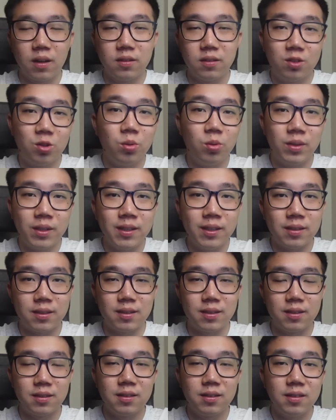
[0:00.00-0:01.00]
So
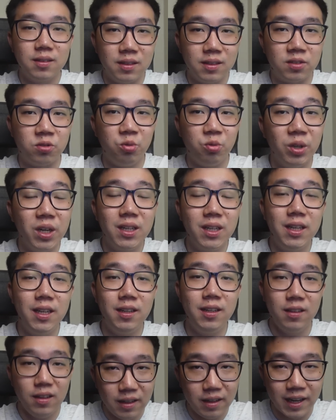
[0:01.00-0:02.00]
this is
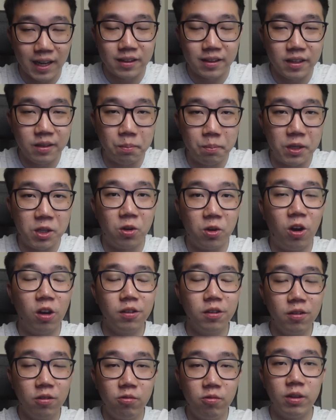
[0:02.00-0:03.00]
really getting
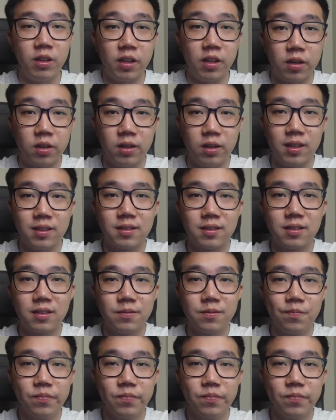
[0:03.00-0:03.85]
beyond ridiculous.